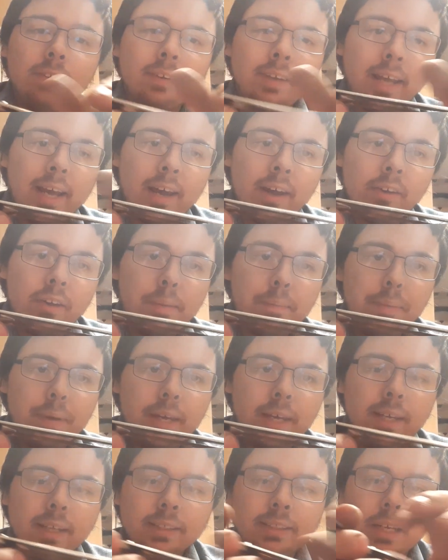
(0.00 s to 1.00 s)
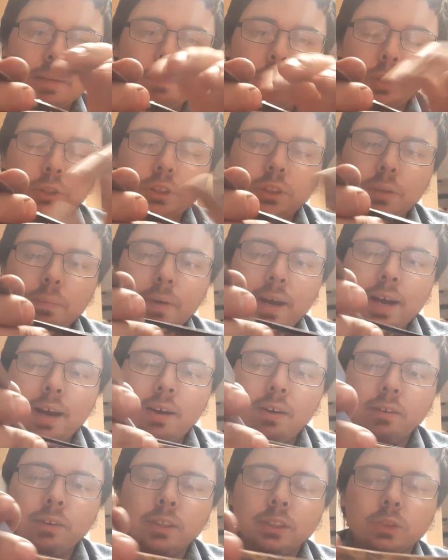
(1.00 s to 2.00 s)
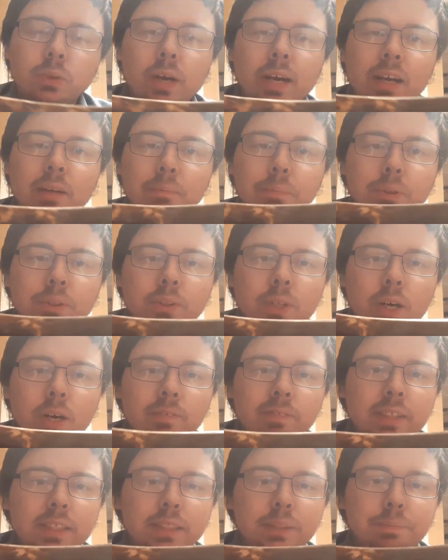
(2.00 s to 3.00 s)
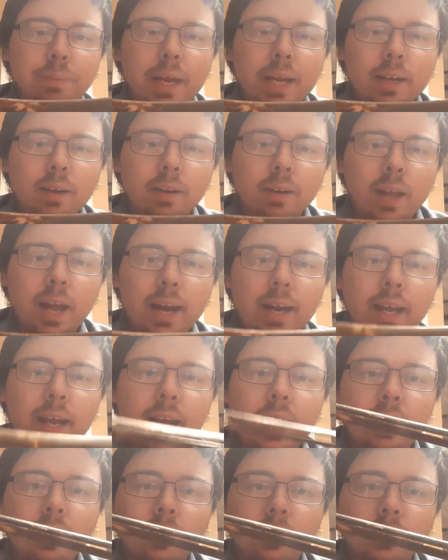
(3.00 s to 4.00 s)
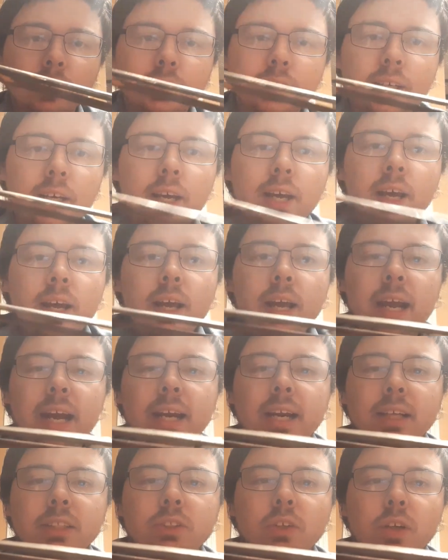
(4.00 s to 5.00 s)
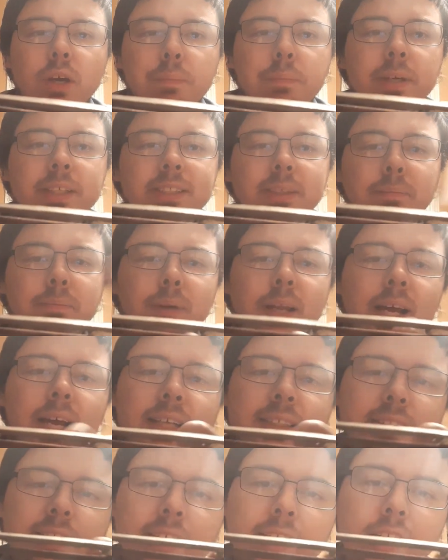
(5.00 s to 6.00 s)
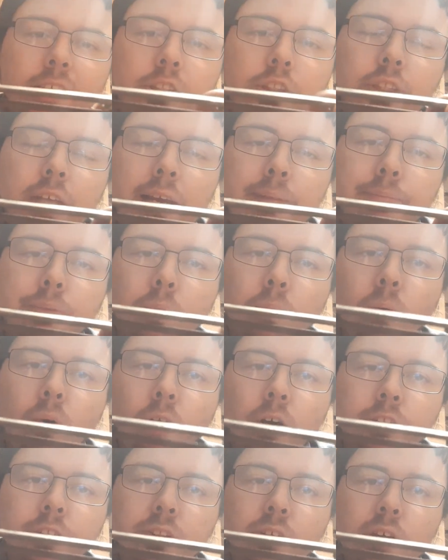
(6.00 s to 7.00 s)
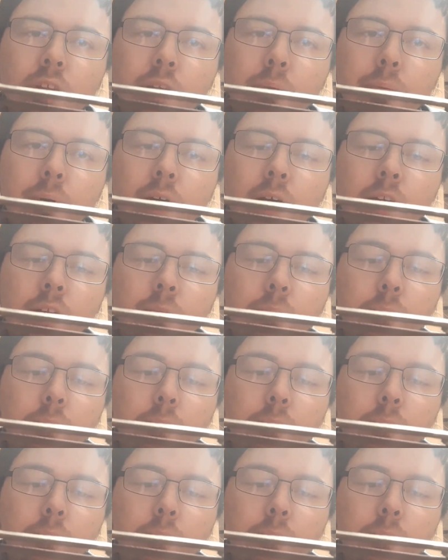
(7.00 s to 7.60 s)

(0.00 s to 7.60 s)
down the pins and pushed them out so I can preserve these Bakelite handles. And I took a piece of plastic and shaped the washer on the bottom,